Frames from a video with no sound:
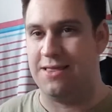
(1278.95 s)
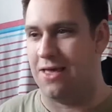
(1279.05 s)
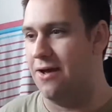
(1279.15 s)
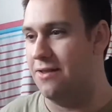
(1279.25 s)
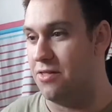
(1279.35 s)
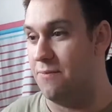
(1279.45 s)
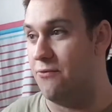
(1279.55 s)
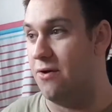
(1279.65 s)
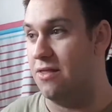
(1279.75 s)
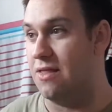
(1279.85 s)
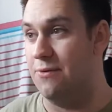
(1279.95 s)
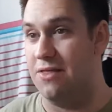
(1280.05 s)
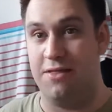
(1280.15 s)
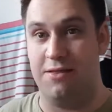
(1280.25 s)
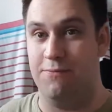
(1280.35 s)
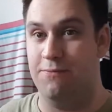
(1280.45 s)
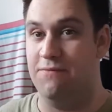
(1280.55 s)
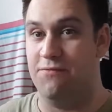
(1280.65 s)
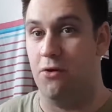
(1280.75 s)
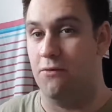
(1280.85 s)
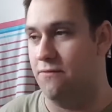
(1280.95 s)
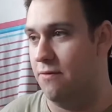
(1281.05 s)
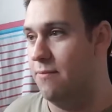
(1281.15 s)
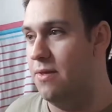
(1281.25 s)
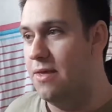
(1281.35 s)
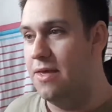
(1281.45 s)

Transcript: kind of surprised that we've got them.